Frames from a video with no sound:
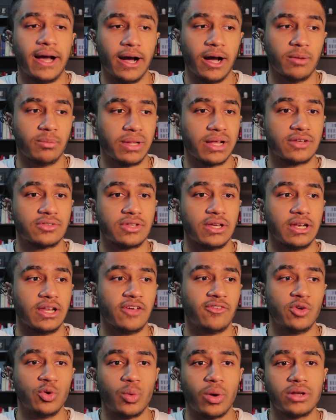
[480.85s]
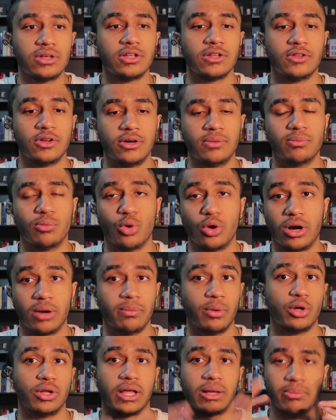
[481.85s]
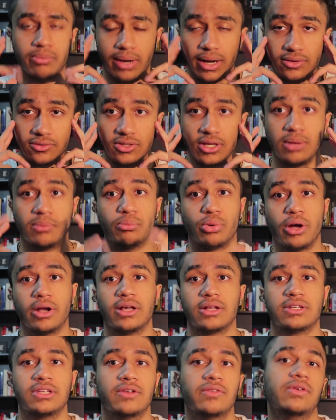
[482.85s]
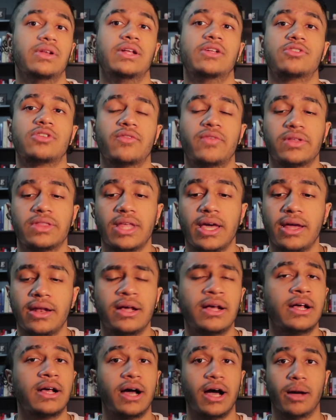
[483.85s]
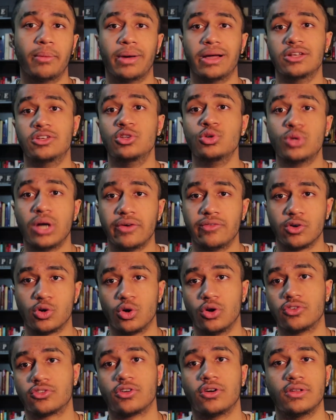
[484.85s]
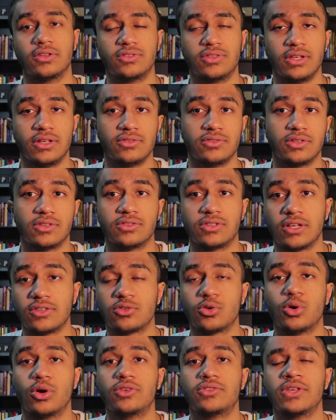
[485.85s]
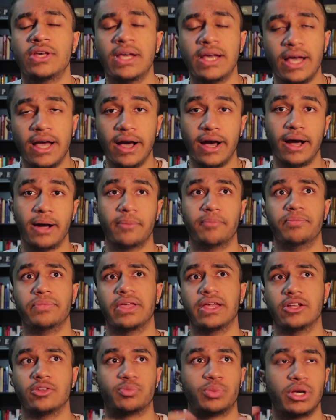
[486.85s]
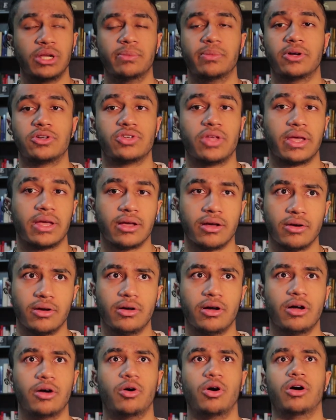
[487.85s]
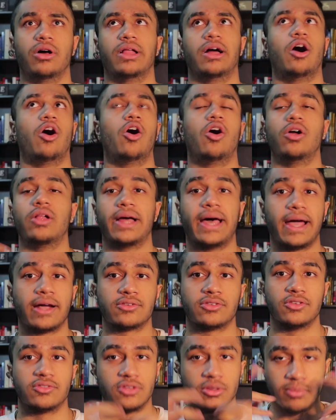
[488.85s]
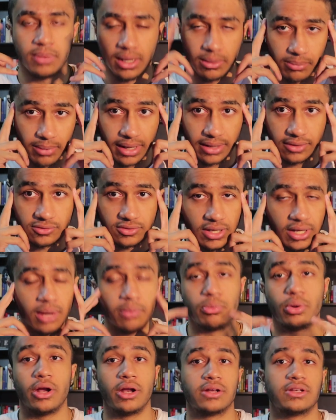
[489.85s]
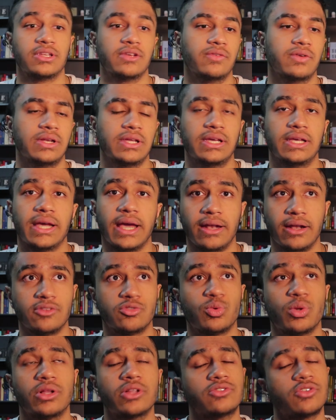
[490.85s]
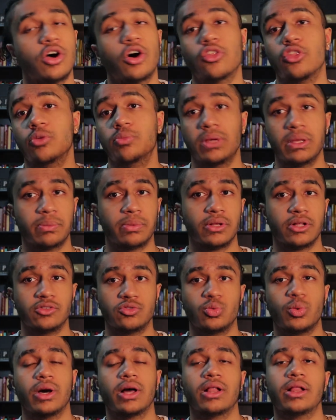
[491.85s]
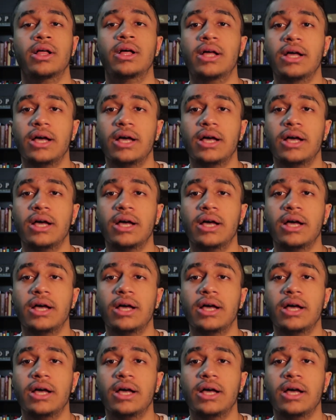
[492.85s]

um, like i said if you want to learn more about like mindset and productivity and stuff like that um, i do have a course called the seeking success course um, it is pretty much like all access to my mindset and productivity and as well as other people as well